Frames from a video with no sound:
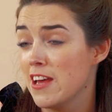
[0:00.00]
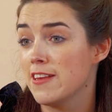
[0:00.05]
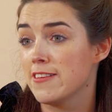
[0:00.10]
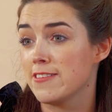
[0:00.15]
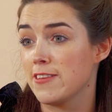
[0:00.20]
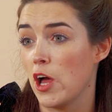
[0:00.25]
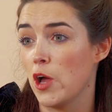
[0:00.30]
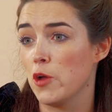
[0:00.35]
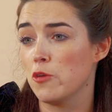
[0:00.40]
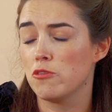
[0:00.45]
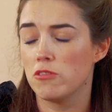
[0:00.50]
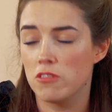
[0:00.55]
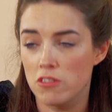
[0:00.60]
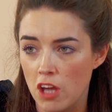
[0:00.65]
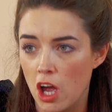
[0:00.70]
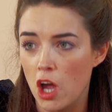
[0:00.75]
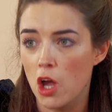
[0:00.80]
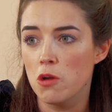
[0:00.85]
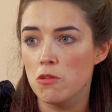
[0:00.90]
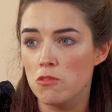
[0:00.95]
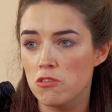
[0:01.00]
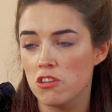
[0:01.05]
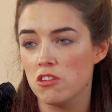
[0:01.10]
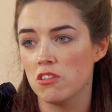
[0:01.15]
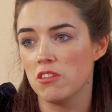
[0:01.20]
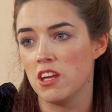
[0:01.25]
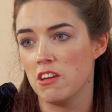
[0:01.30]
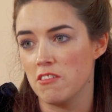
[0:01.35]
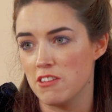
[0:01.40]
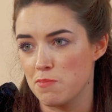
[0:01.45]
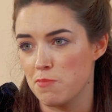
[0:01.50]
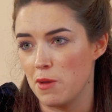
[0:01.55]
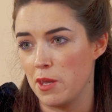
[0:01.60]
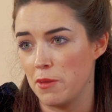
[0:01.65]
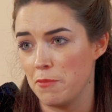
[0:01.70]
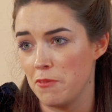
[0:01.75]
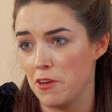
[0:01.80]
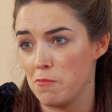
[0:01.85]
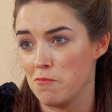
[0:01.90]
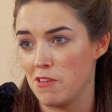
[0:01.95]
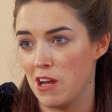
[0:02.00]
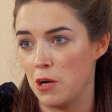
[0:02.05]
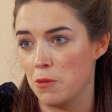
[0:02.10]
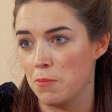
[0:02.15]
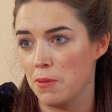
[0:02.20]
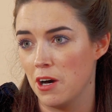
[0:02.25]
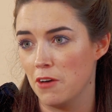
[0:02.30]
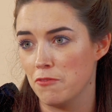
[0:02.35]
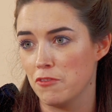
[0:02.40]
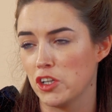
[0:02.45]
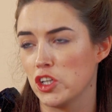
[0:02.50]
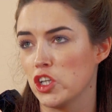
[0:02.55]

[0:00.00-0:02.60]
So go to your nearest Benefit Brow Bar, for